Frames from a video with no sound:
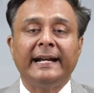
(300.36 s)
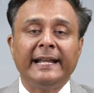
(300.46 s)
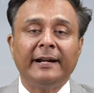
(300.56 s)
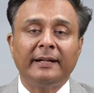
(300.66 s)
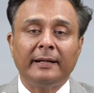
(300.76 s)

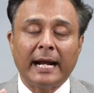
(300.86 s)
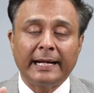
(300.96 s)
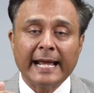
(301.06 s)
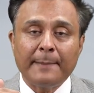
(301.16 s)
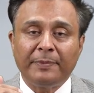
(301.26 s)

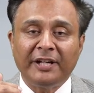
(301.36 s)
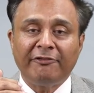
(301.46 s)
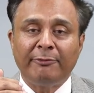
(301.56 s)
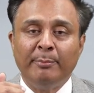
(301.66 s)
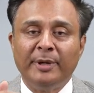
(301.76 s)

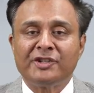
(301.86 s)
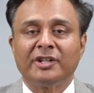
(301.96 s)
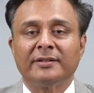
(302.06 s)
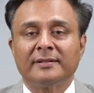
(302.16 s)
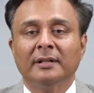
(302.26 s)
adaptive
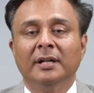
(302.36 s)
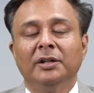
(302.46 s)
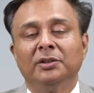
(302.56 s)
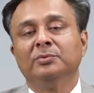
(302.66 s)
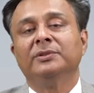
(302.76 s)
measures
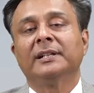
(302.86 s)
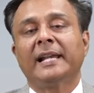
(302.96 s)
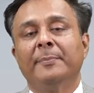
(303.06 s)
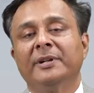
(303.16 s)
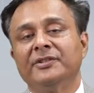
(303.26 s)
to the
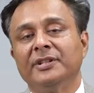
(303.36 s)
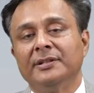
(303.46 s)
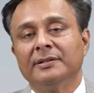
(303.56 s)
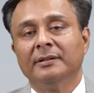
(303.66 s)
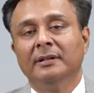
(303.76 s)
climate
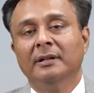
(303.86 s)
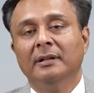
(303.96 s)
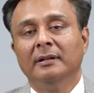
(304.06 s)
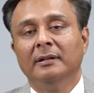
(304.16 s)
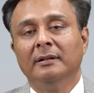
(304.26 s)
change.
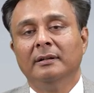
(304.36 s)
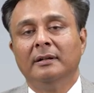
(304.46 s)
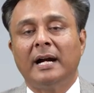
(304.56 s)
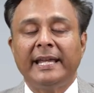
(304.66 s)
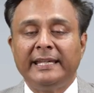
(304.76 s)

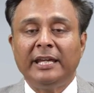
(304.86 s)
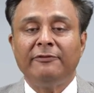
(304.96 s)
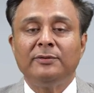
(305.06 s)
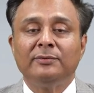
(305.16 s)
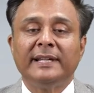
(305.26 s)
I
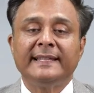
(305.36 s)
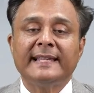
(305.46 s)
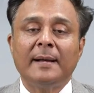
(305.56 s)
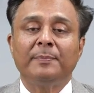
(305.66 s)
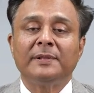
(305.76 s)
gave you the
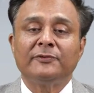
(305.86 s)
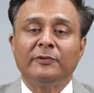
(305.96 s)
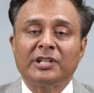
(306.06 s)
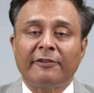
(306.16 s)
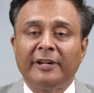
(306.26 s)
examples
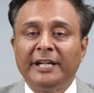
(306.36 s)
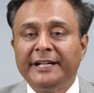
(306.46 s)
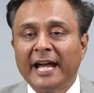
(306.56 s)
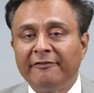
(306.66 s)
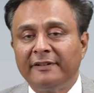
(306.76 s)
which are very
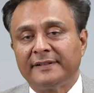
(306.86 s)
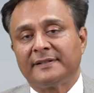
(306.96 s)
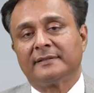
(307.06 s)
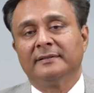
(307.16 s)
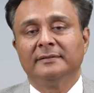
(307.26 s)

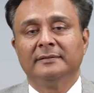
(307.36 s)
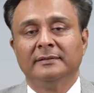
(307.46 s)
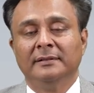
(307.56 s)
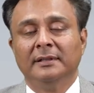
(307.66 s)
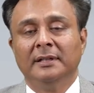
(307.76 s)
diverse.
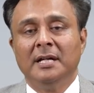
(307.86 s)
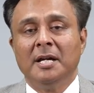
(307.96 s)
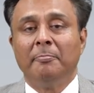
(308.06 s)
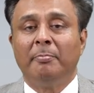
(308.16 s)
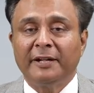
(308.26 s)

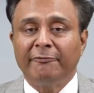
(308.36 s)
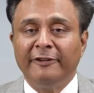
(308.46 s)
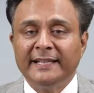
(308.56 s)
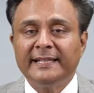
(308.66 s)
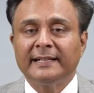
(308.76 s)
But
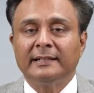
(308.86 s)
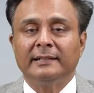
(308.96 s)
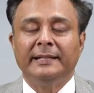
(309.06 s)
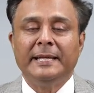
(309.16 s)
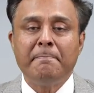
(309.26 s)
when the
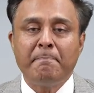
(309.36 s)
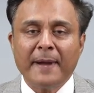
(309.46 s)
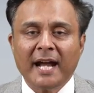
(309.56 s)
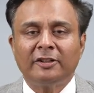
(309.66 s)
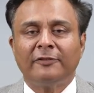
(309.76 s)

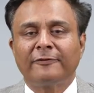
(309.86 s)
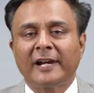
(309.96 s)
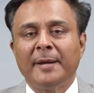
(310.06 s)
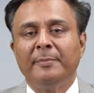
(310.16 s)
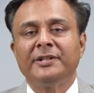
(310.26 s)
impact of
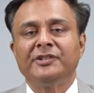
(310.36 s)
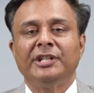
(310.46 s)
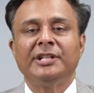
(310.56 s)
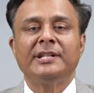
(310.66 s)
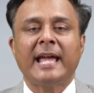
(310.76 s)
climate
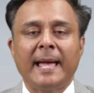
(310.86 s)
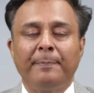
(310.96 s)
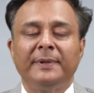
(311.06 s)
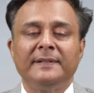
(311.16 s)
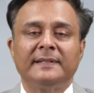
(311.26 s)
change
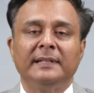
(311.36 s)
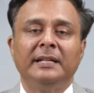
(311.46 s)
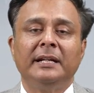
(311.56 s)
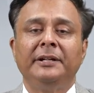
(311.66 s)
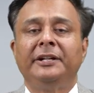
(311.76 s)
happens
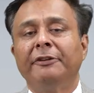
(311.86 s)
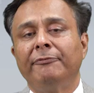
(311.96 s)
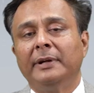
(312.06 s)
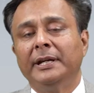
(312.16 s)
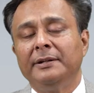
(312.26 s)

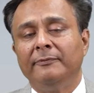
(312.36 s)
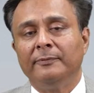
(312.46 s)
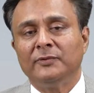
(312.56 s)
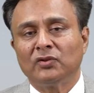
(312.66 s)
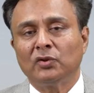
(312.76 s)
in
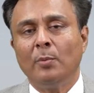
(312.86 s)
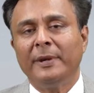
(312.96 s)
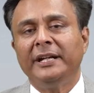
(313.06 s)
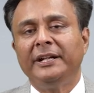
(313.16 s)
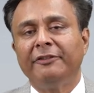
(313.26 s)
so
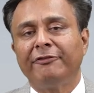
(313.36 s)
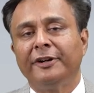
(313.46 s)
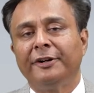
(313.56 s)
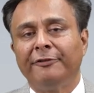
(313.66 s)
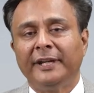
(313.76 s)
many
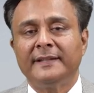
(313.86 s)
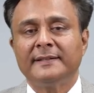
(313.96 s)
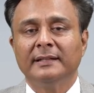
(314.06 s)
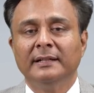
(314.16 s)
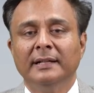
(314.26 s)
different ways,